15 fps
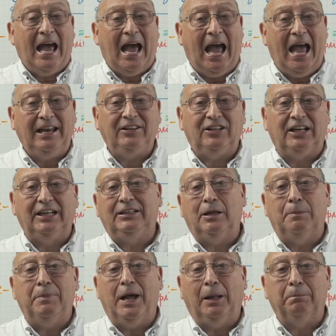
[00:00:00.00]
and click
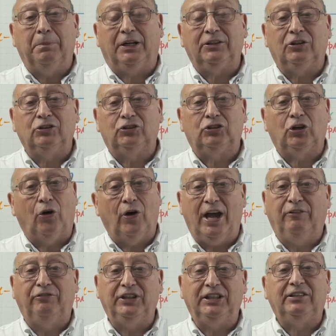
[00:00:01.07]
the bell button so
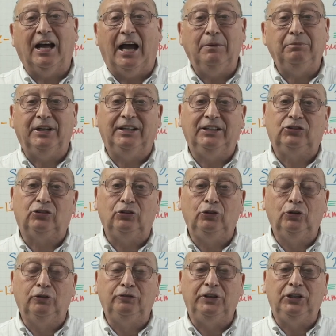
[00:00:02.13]
every time there is a
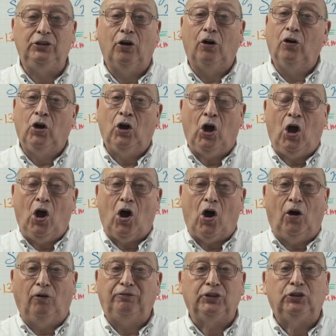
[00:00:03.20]
new video
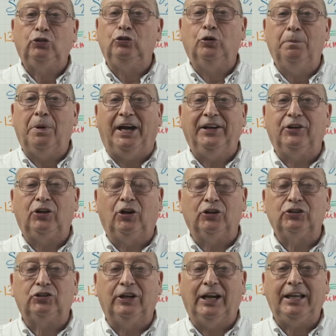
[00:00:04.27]
offered to you by the
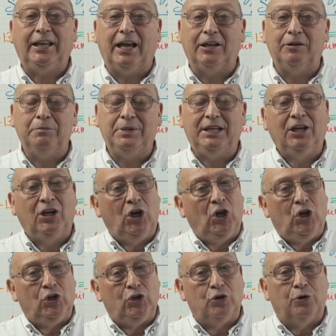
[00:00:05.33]
Ceuster Academy,
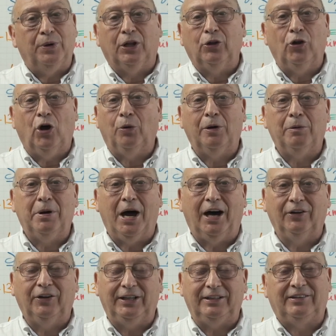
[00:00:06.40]
you will know
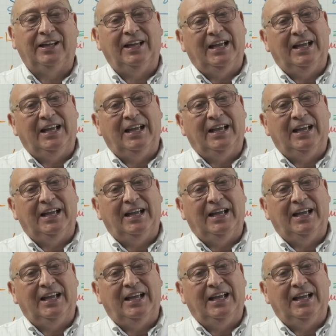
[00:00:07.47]
about it.